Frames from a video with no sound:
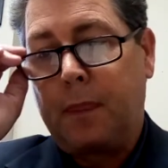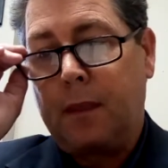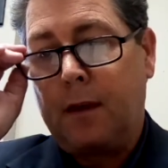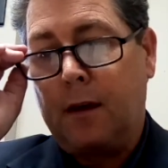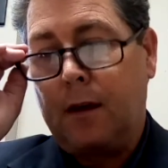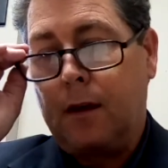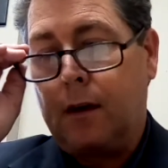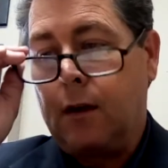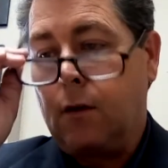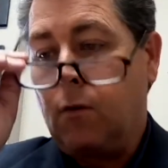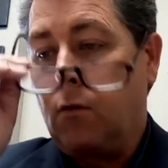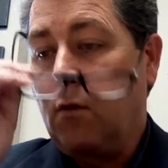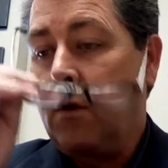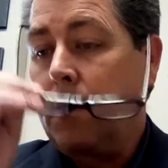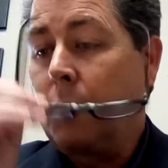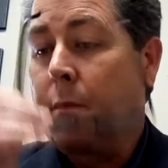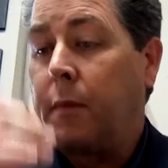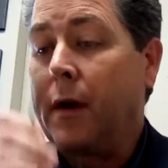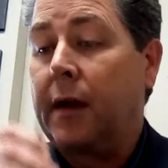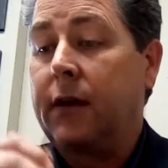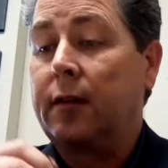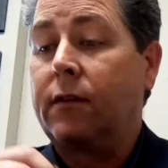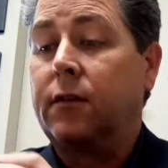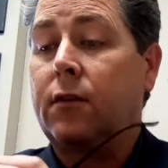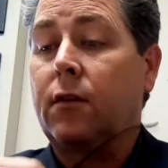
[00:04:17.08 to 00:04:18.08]
one
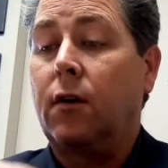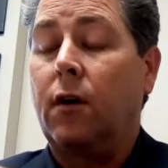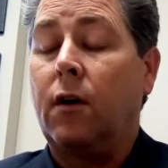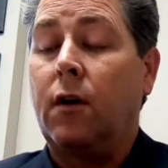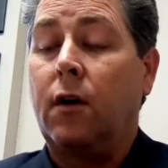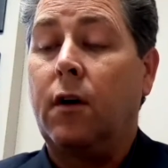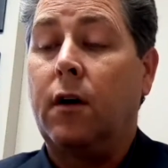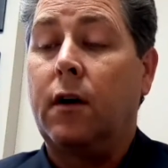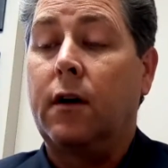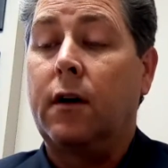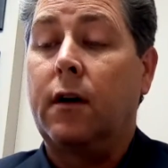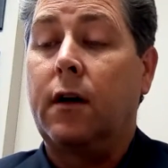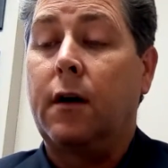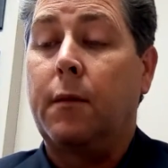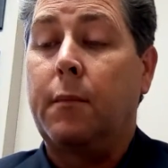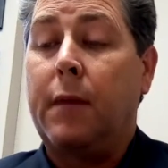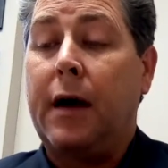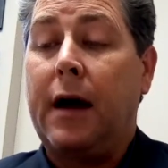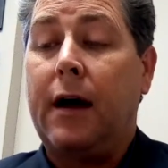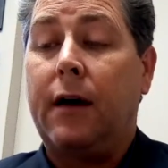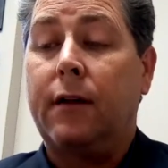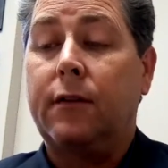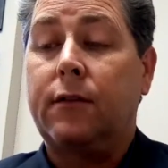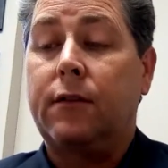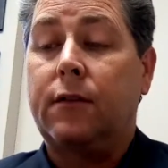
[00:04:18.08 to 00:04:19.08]
based on
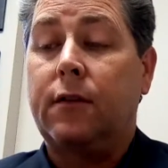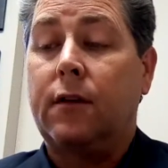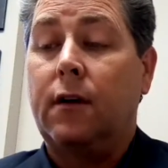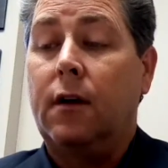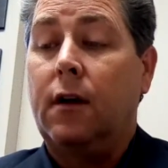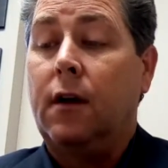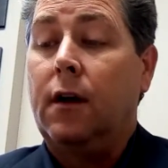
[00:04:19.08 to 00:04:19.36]
amounts,